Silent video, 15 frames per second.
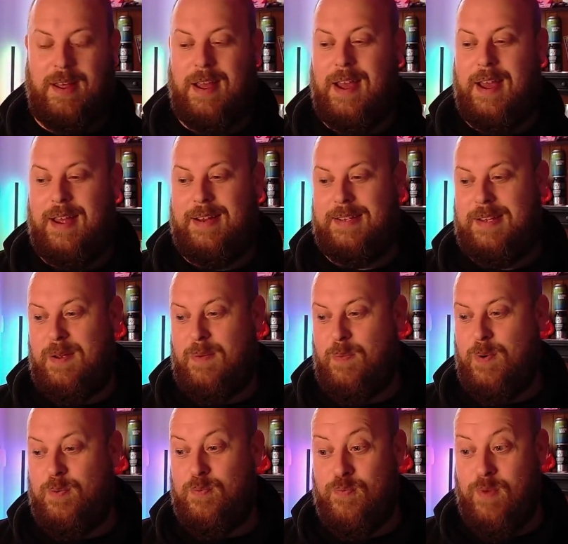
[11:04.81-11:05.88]
and
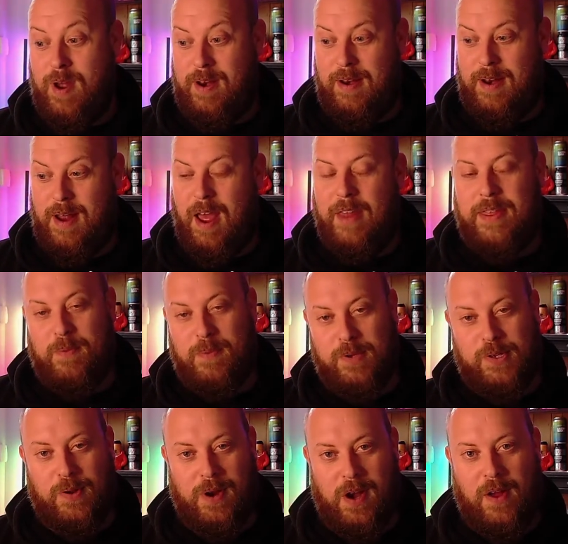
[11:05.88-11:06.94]
we'll run, I think we'll
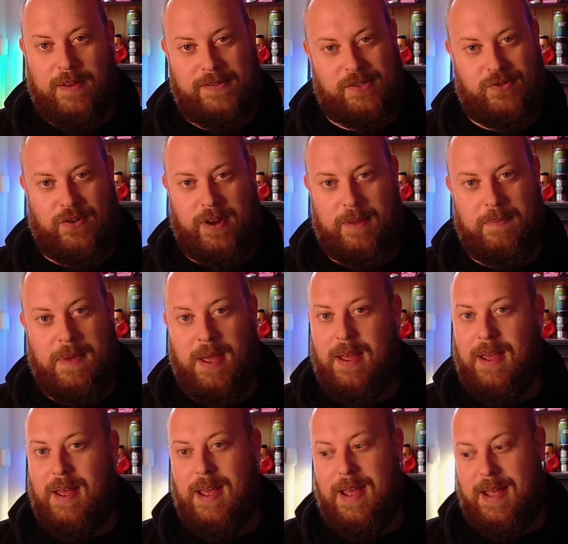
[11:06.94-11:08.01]
do a live stream
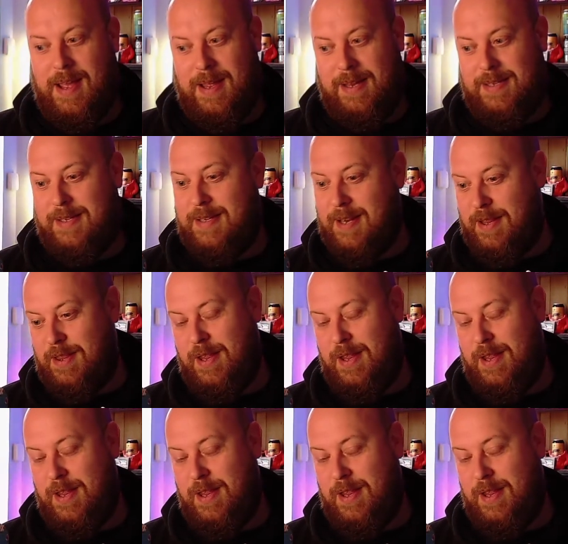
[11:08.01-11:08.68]
and